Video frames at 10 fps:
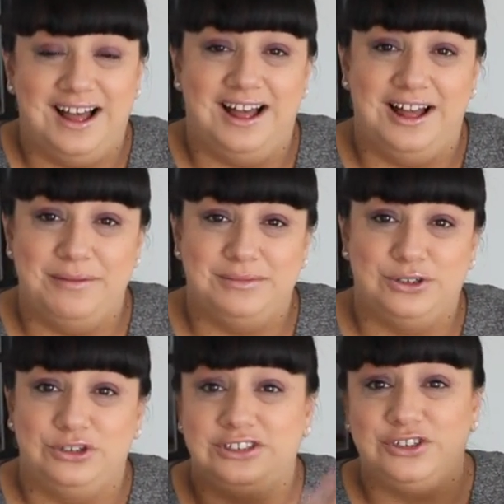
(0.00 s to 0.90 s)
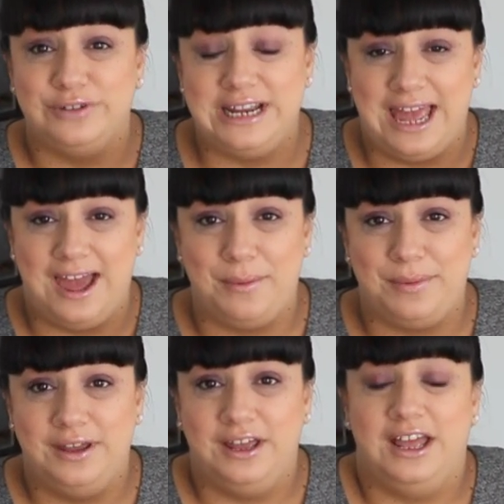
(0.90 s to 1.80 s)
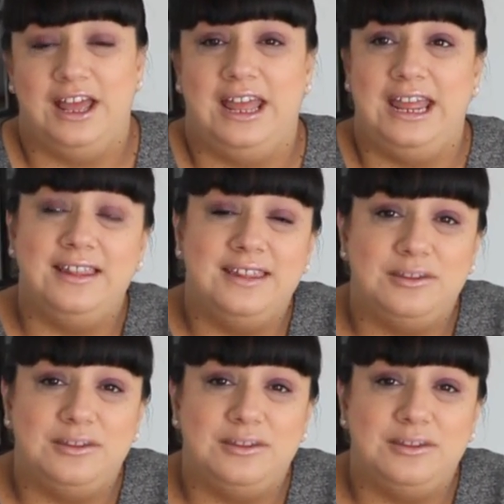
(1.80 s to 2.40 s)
So just to recap, in